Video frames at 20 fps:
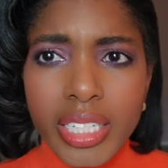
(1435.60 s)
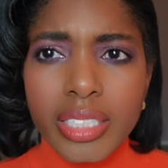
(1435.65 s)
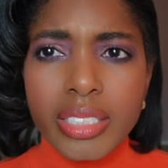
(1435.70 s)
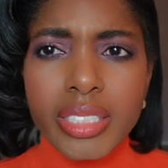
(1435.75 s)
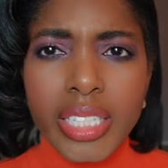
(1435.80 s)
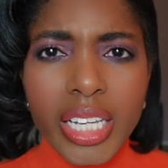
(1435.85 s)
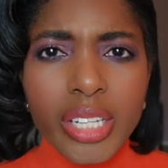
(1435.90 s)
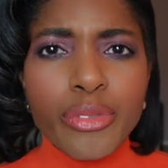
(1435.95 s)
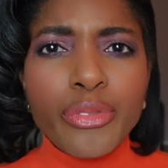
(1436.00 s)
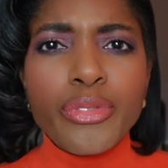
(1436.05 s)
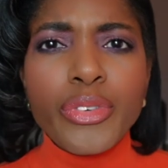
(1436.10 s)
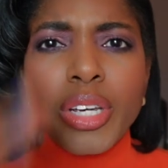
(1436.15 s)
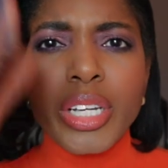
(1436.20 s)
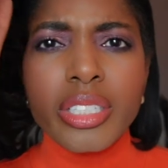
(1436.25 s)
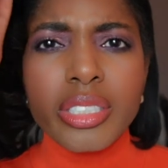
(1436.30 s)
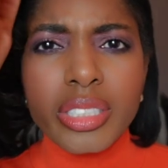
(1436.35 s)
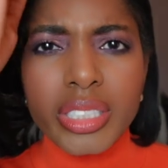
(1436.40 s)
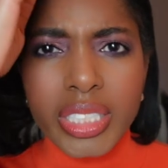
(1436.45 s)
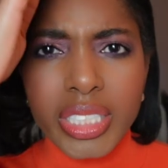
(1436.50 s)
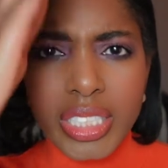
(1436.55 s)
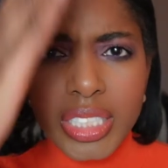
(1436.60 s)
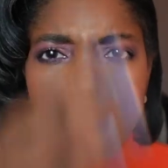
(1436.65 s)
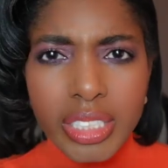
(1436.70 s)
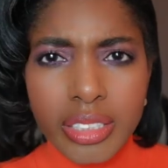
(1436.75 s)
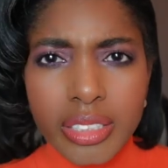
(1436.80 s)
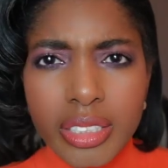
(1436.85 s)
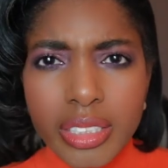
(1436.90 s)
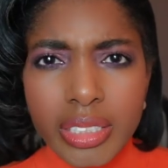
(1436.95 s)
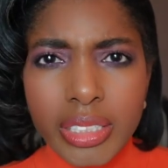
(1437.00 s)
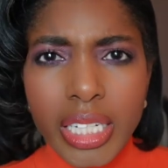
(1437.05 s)
10 fair
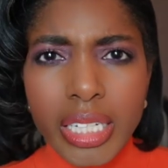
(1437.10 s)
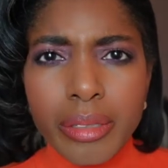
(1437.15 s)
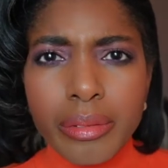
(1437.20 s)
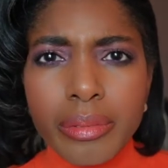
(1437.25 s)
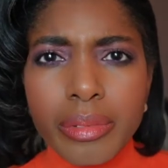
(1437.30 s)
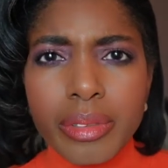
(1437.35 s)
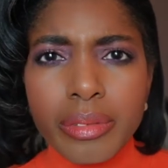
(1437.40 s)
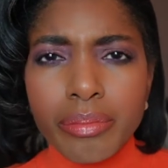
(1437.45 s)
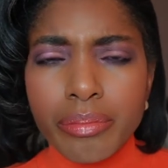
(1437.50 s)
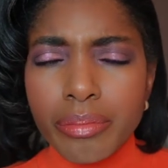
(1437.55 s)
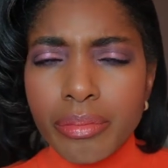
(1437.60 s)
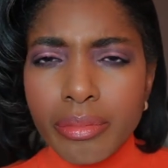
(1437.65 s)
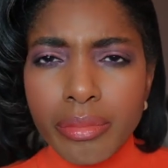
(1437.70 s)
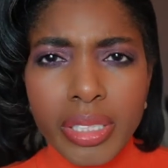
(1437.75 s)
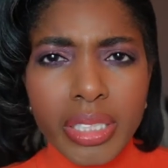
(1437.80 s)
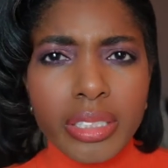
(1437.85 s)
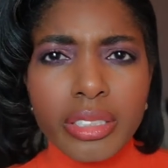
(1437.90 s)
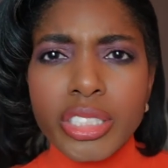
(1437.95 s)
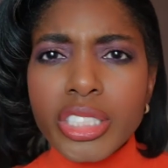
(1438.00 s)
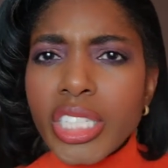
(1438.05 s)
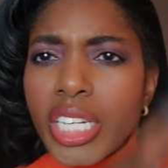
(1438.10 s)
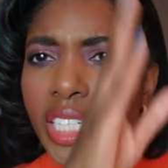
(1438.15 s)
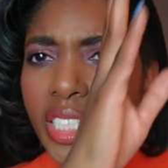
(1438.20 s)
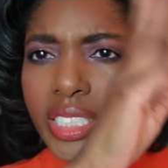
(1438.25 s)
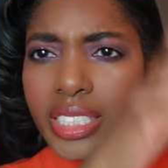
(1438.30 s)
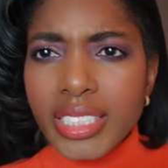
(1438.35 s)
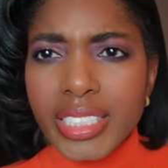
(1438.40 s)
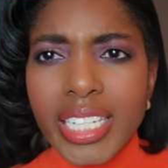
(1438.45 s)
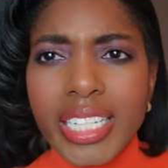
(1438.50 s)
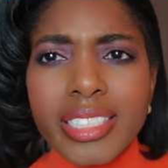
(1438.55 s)
skin, 10 middle
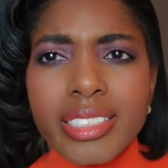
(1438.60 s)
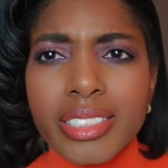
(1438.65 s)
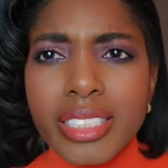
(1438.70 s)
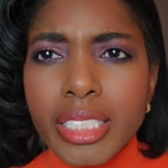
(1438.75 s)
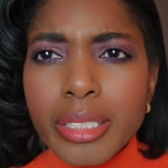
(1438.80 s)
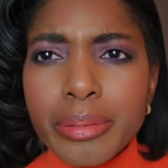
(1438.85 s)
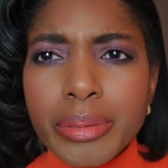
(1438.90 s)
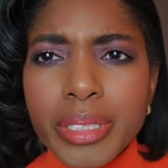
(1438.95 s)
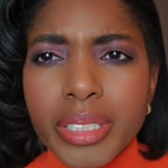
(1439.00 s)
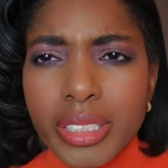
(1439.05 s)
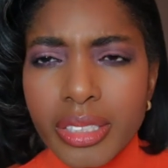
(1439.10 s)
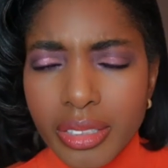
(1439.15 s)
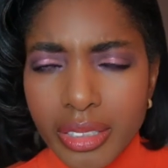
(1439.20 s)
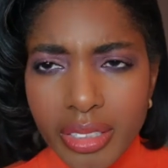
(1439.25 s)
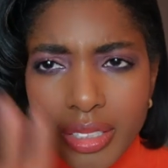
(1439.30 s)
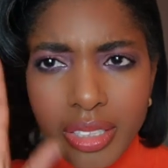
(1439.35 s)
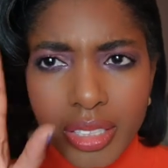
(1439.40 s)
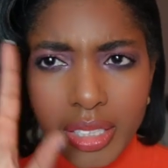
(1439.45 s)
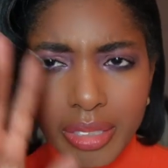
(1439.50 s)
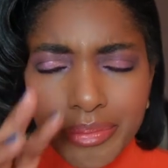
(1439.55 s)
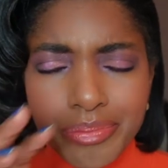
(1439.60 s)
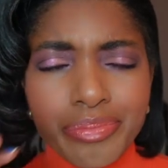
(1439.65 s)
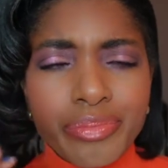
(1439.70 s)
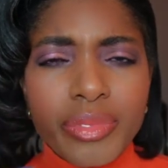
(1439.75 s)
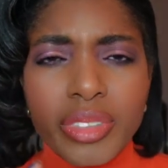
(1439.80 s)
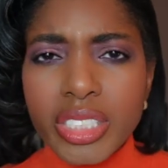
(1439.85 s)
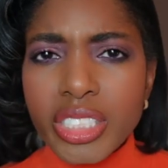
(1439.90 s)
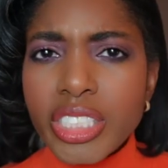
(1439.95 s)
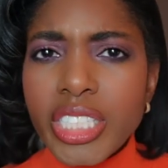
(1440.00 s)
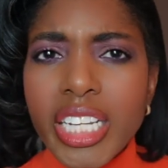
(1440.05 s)
shades, 10 deep
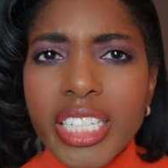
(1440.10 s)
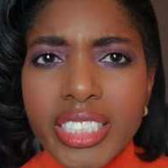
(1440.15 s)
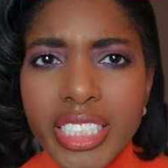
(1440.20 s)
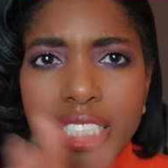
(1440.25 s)
shades.